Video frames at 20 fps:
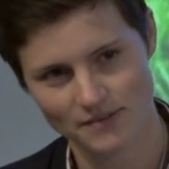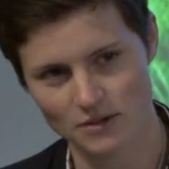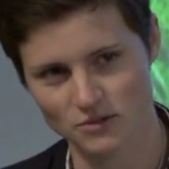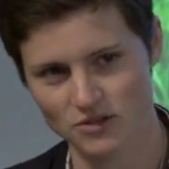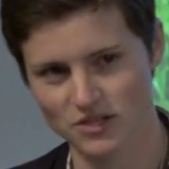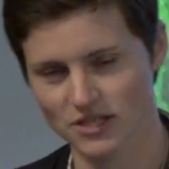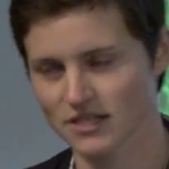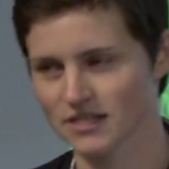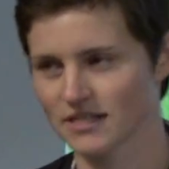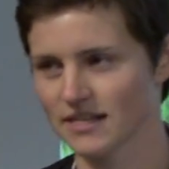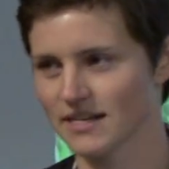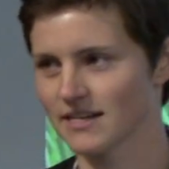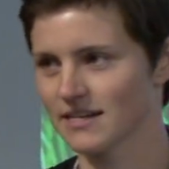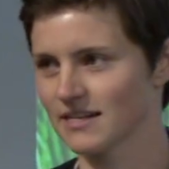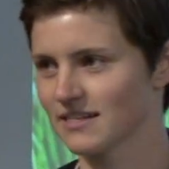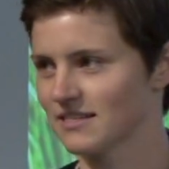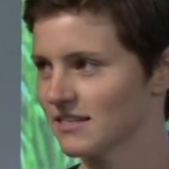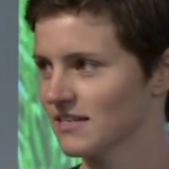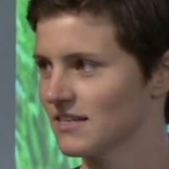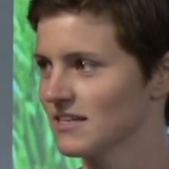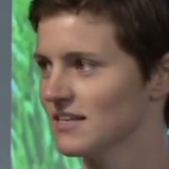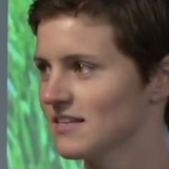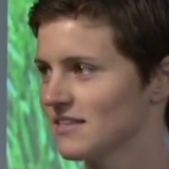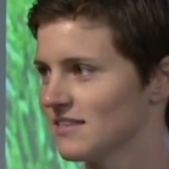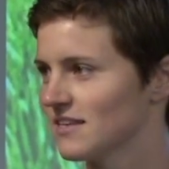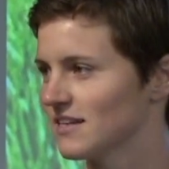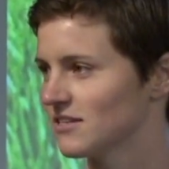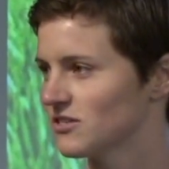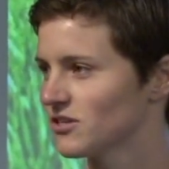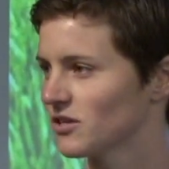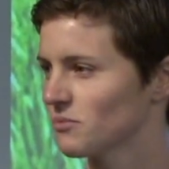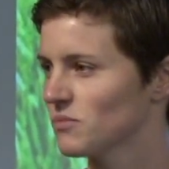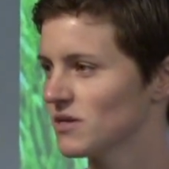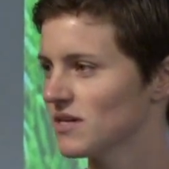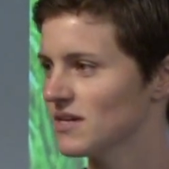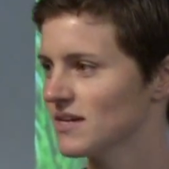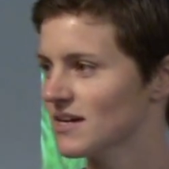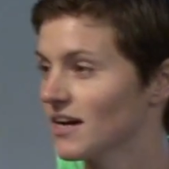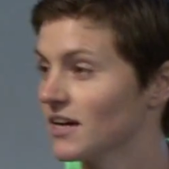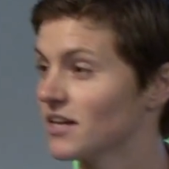I was just saying to Keith that it took
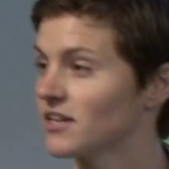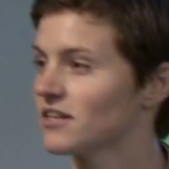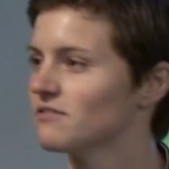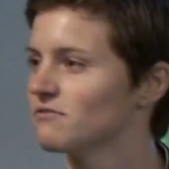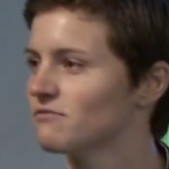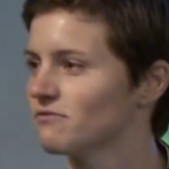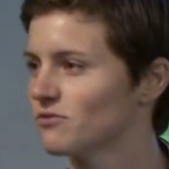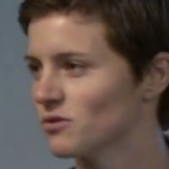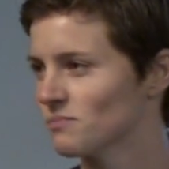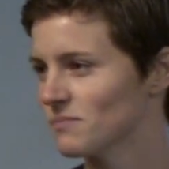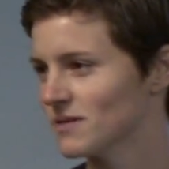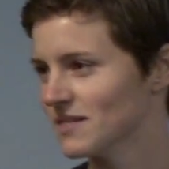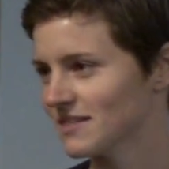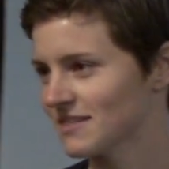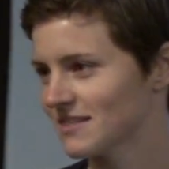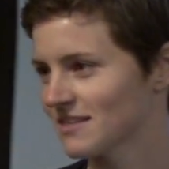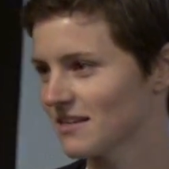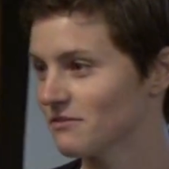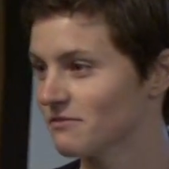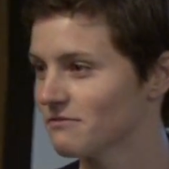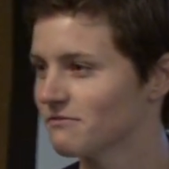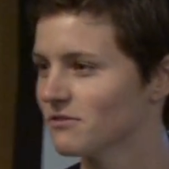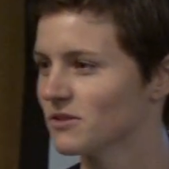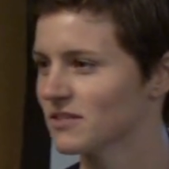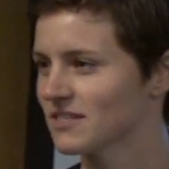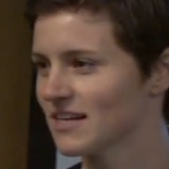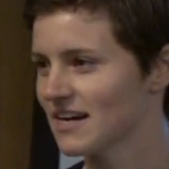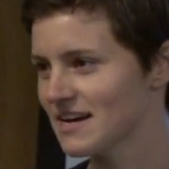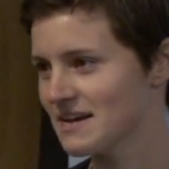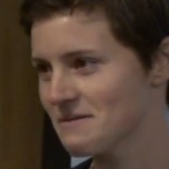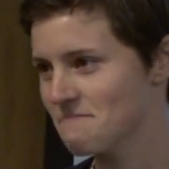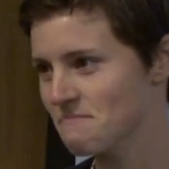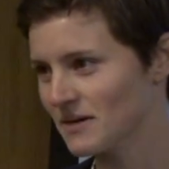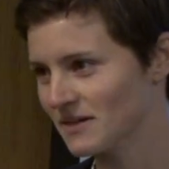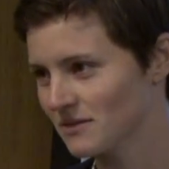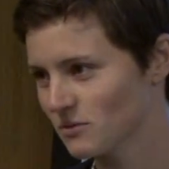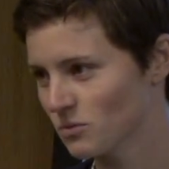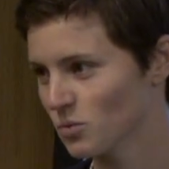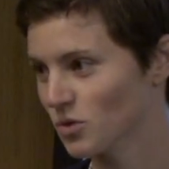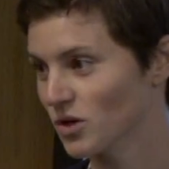me a good four months of
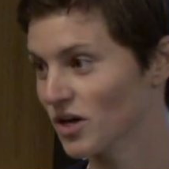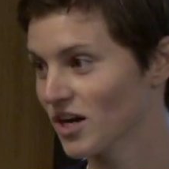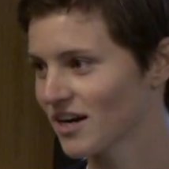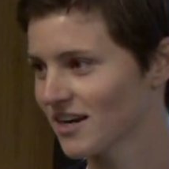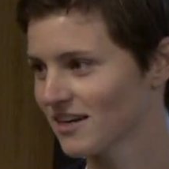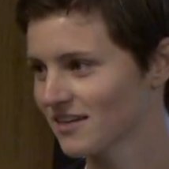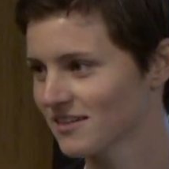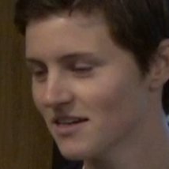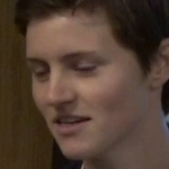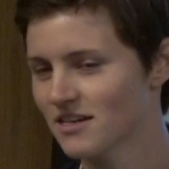full-time work